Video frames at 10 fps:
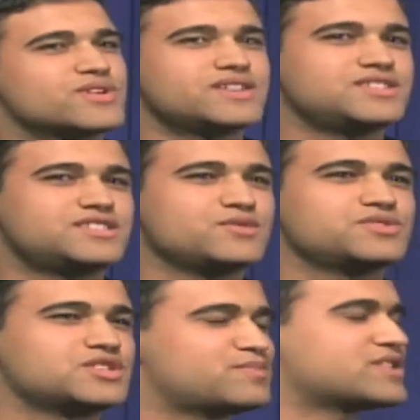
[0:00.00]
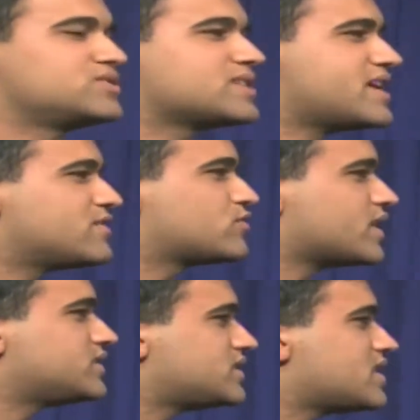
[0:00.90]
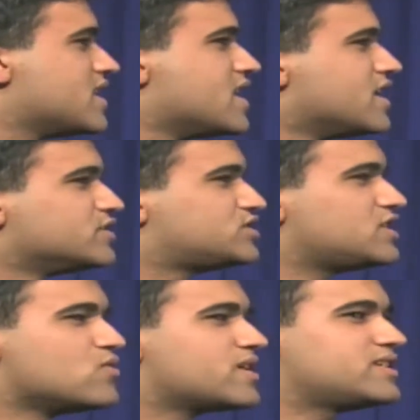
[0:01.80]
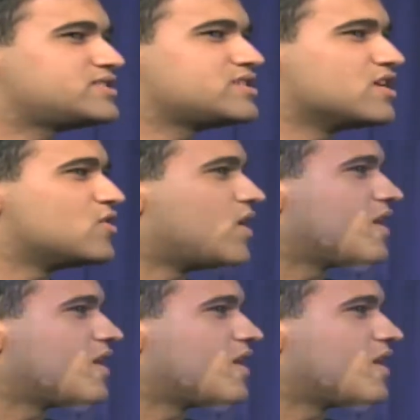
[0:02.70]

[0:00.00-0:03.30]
crazy. She was a special kind of crazy. She wanted to go